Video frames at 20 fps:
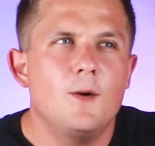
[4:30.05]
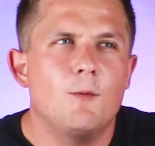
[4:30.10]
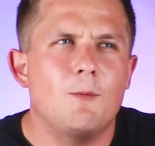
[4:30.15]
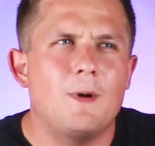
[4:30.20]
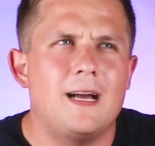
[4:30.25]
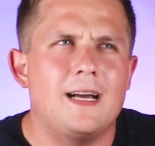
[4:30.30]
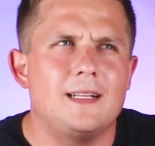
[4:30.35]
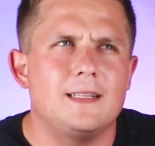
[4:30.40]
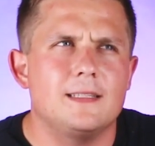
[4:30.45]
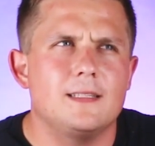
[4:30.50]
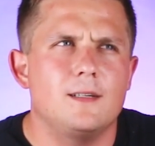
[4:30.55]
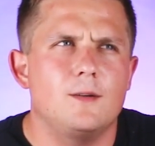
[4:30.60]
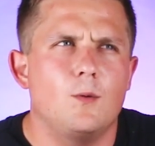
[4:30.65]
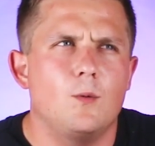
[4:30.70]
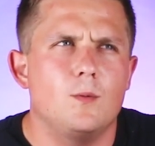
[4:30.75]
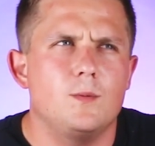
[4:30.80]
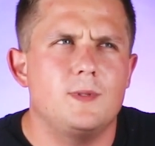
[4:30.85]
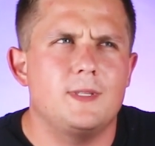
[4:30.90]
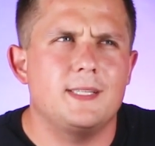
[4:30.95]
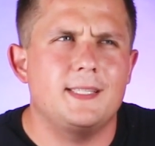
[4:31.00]
well,
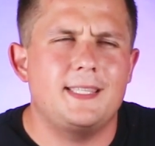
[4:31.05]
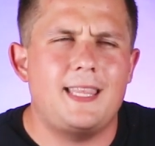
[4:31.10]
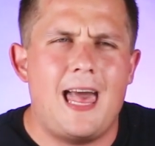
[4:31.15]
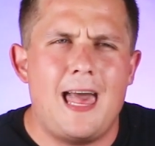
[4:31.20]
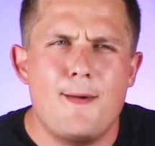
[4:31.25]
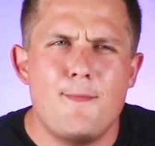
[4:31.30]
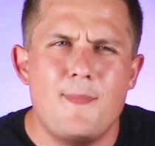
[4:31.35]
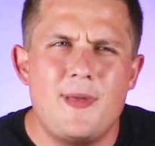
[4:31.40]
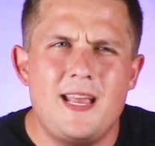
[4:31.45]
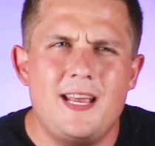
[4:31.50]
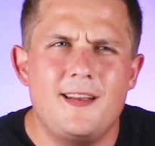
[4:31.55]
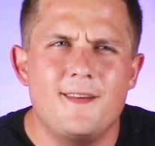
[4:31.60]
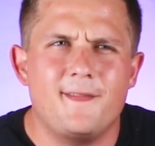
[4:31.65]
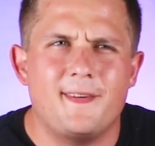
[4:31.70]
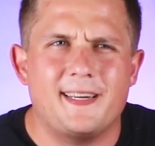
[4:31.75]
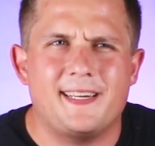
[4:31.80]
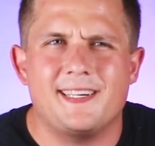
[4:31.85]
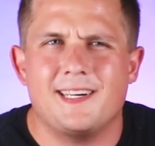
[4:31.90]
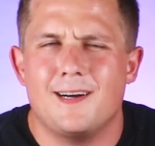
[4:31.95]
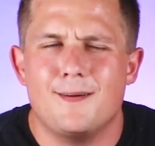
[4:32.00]
does that mean
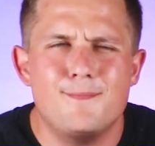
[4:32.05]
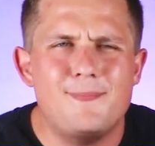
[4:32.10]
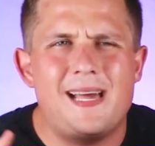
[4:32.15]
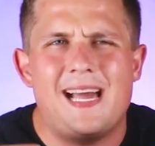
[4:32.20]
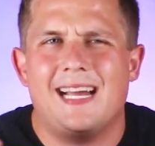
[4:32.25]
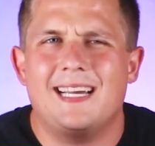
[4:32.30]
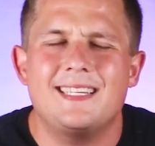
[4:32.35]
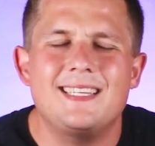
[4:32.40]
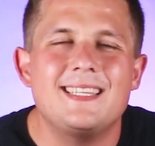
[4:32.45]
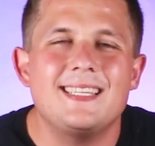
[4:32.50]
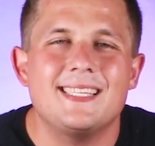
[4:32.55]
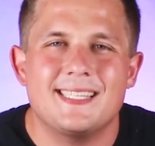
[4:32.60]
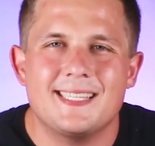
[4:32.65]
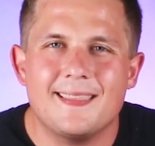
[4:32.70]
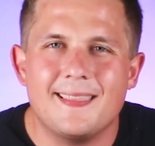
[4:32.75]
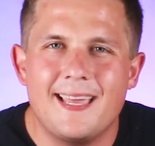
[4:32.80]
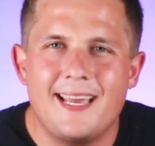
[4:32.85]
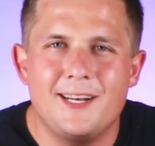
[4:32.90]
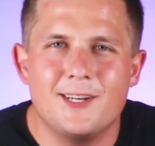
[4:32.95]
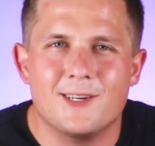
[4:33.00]
if I come back to this
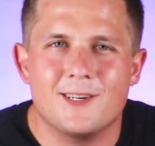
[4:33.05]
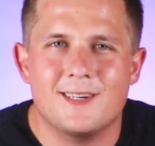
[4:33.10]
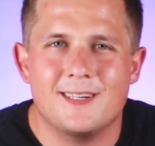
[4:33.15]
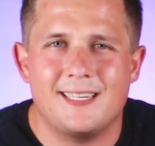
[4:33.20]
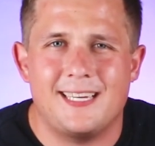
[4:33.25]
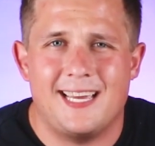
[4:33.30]
later,